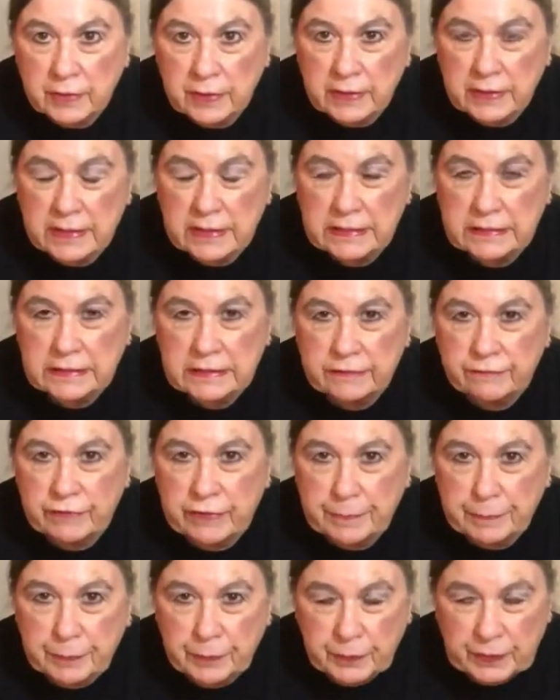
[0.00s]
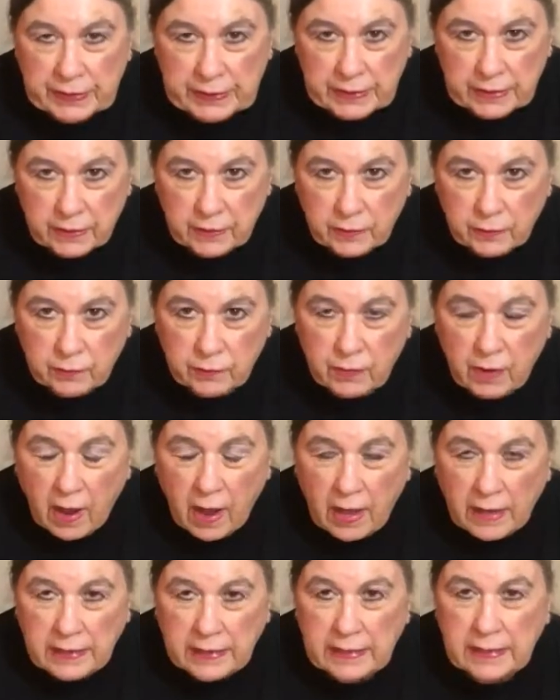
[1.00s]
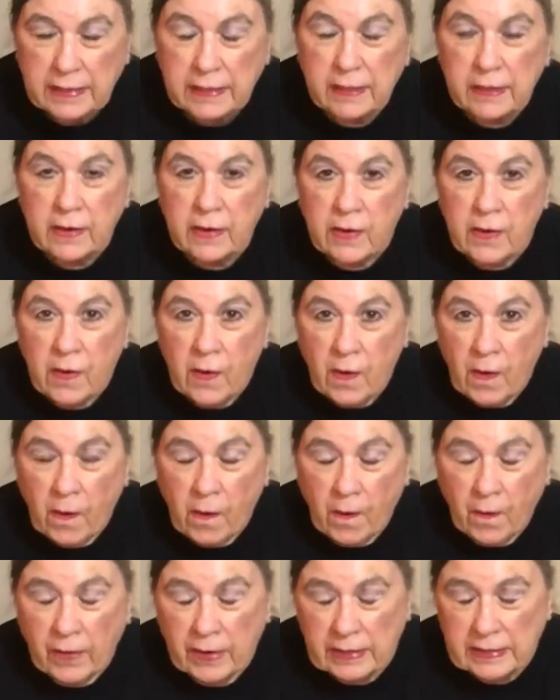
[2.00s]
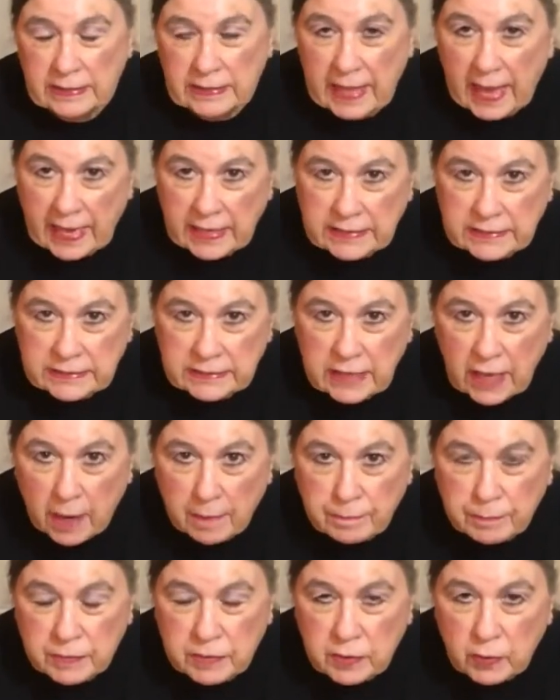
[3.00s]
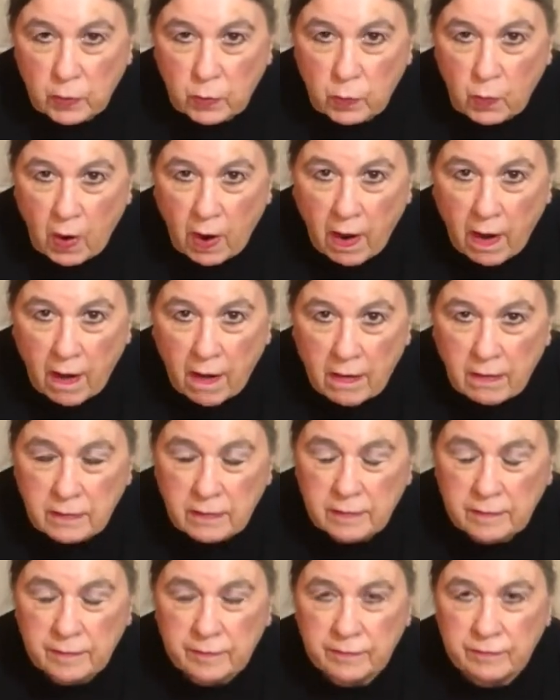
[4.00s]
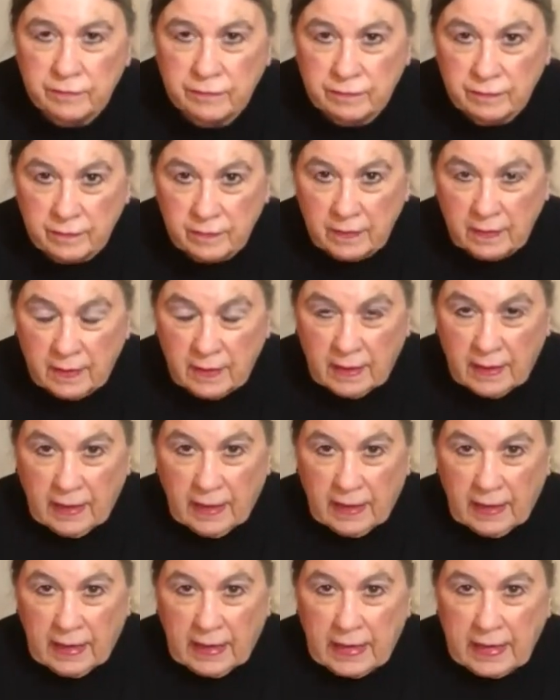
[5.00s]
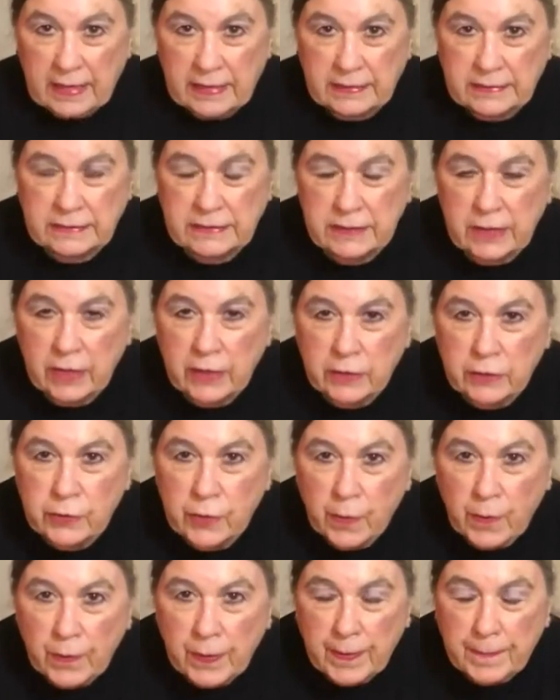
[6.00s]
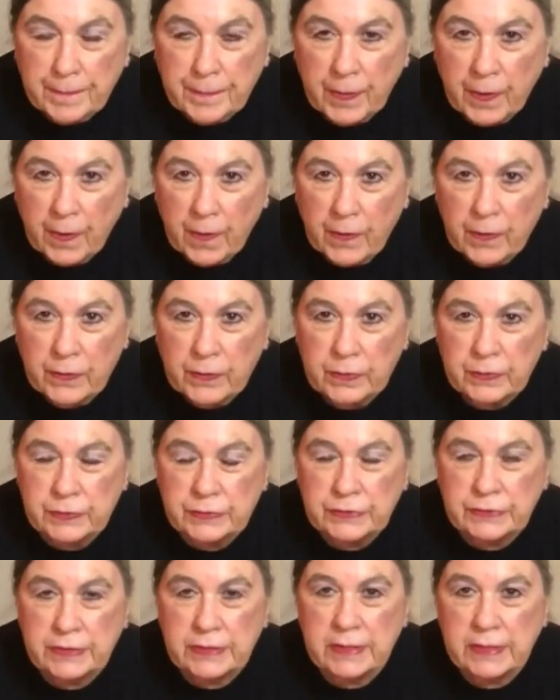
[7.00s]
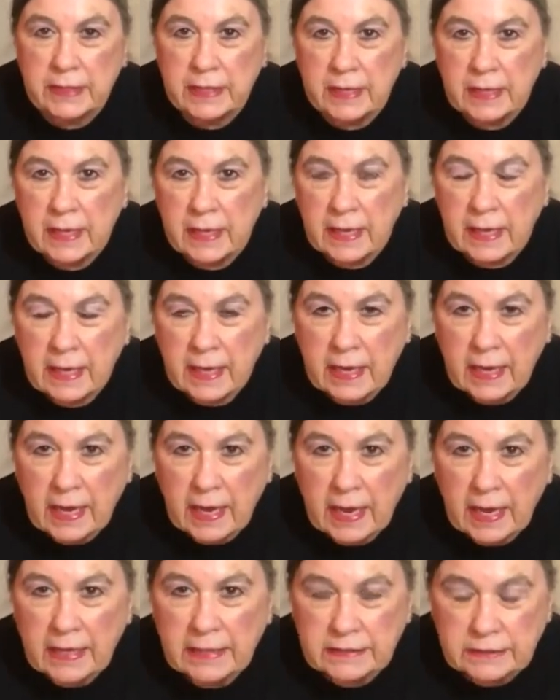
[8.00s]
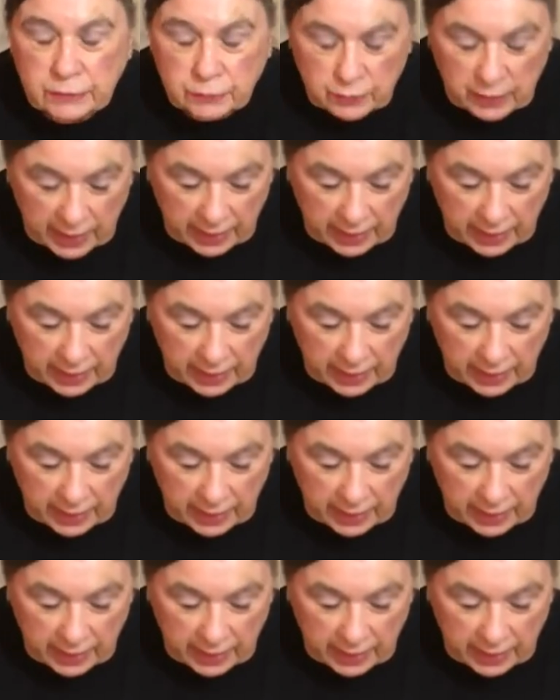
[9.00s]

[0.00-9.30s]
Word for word: one is Viparita Karani or legs up the wall. It's a yoga pose as